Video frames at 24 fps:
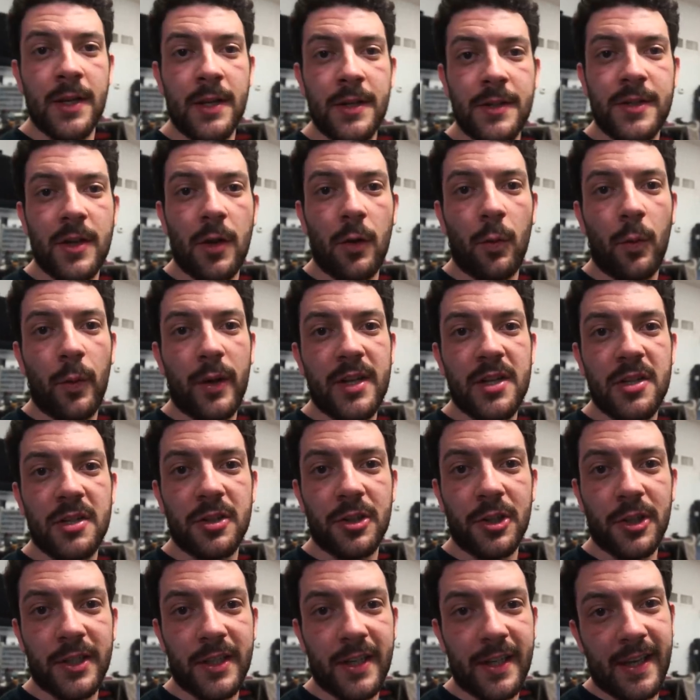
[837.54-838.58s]
So we just
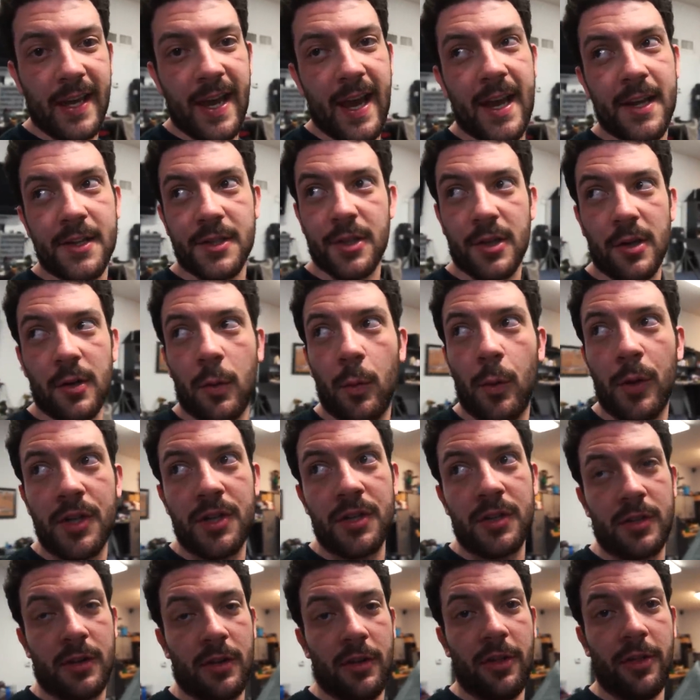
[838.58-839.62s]
looked at caster,
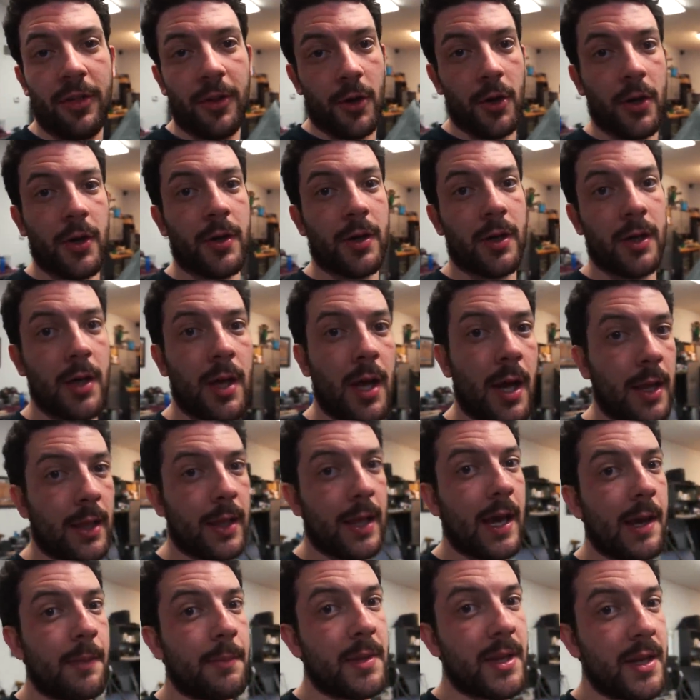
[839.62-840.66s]
which is a third
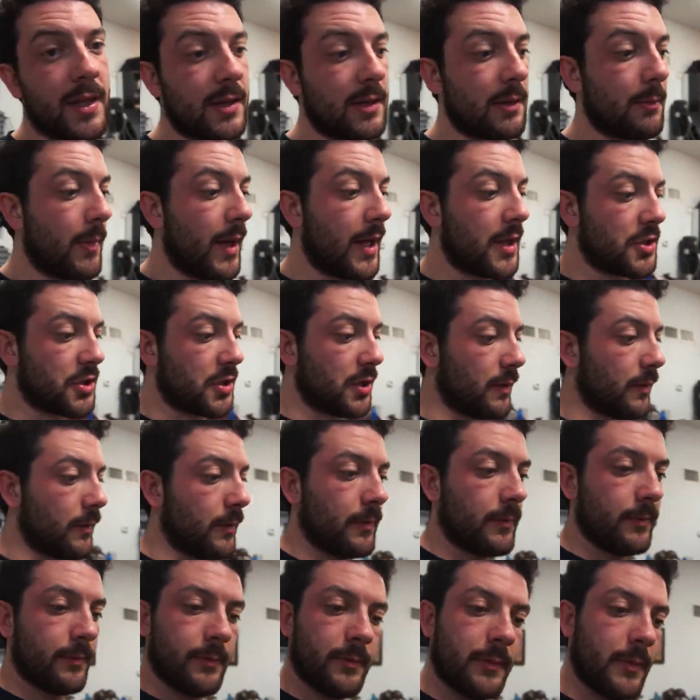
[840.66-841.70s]
alignment dimension.
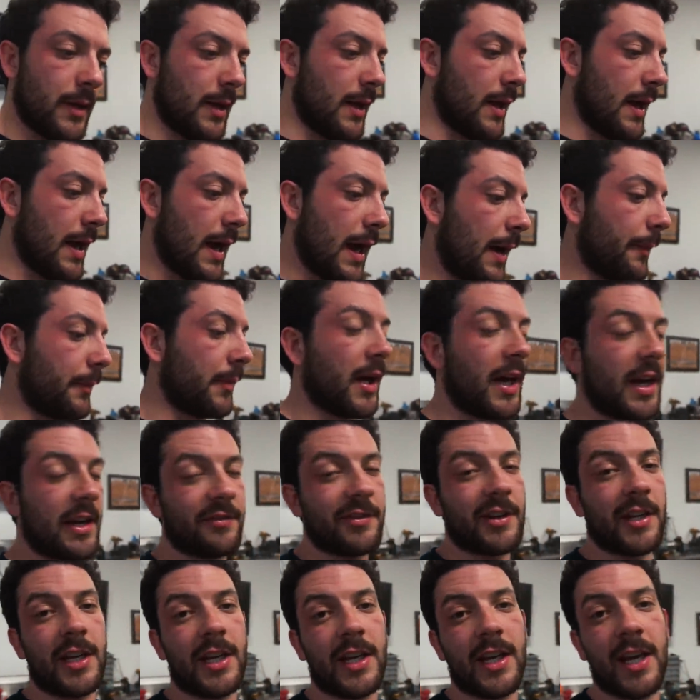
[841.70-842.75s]
I'm not
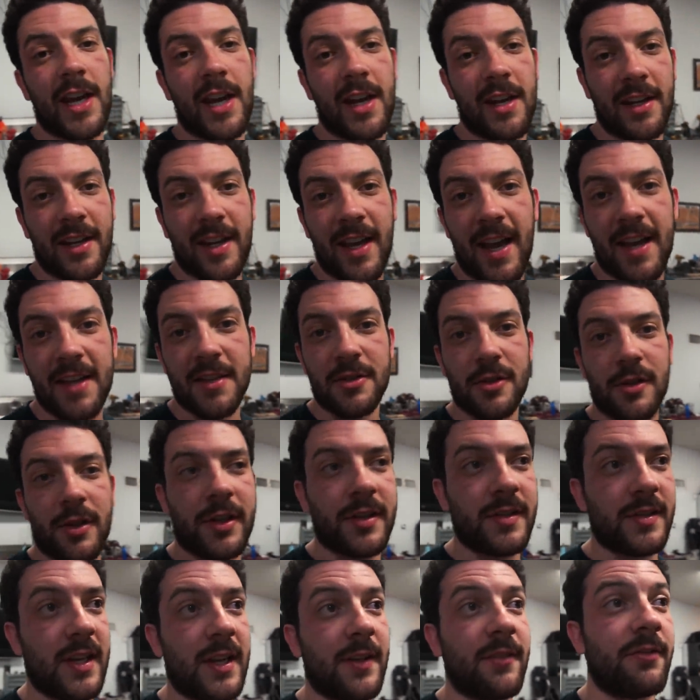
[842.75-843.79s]
even gonna get into caster
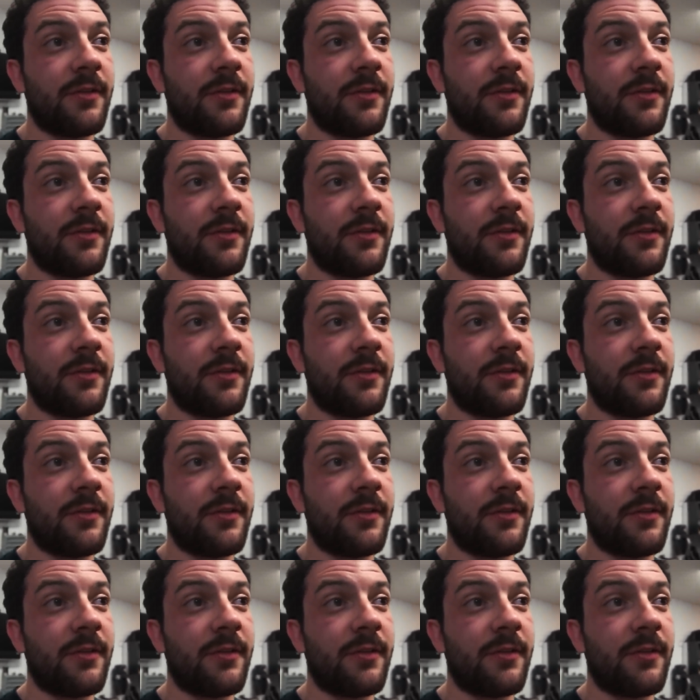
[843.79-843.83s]
because I